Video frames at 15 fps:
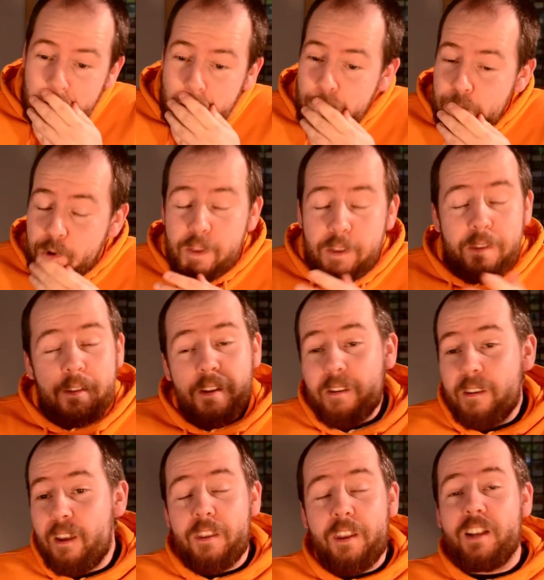Well,
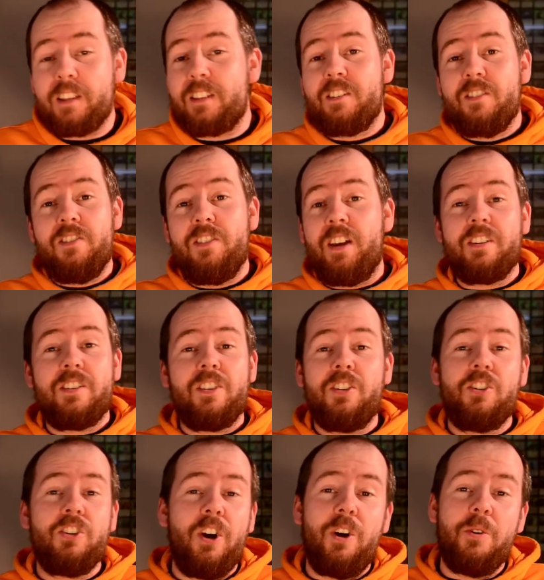and that's the
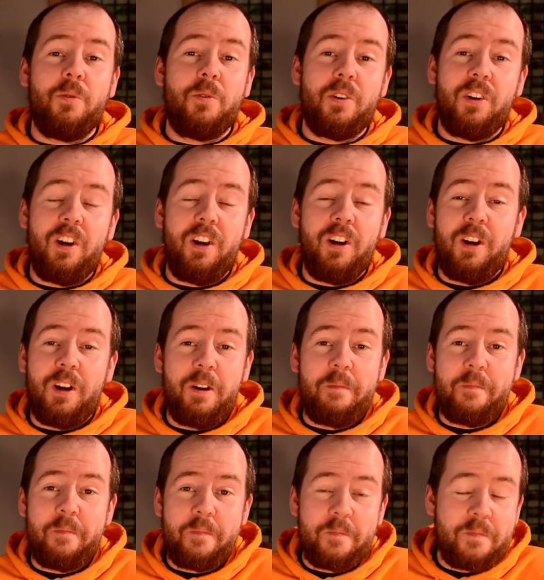show.
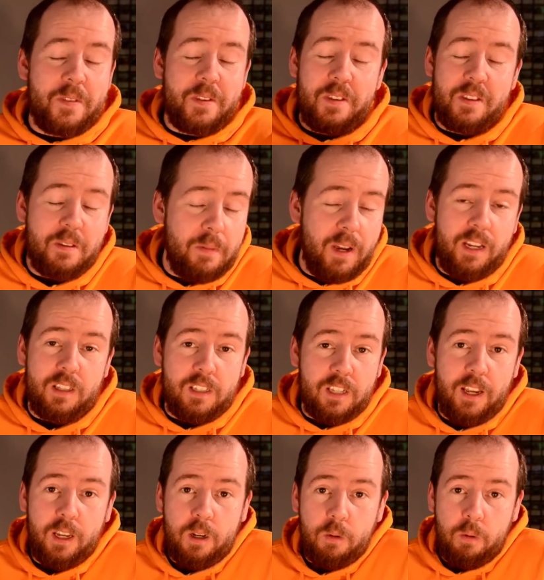The main
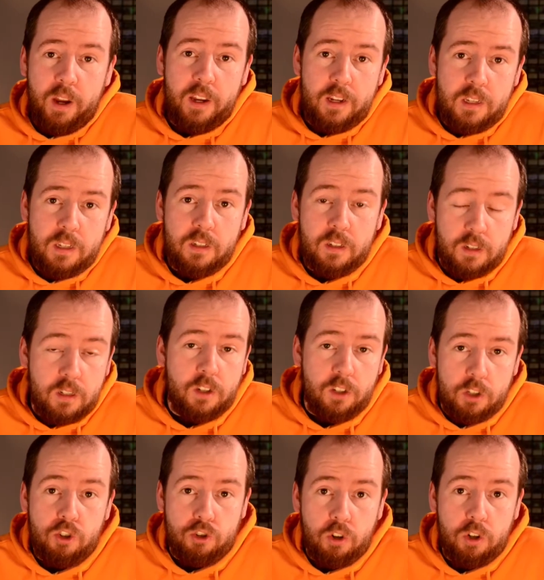takeaway is
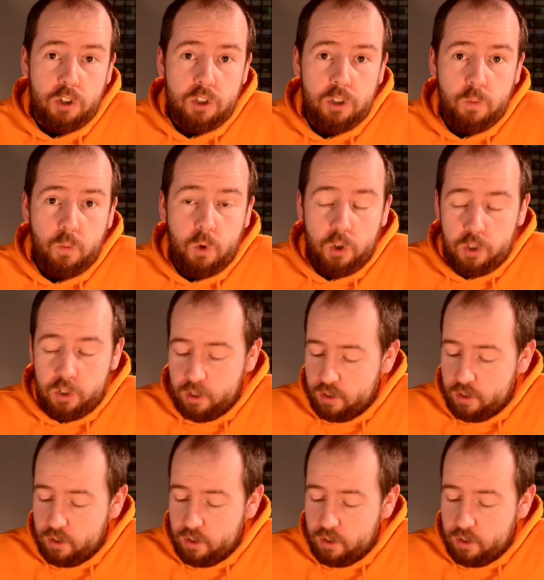construction wood.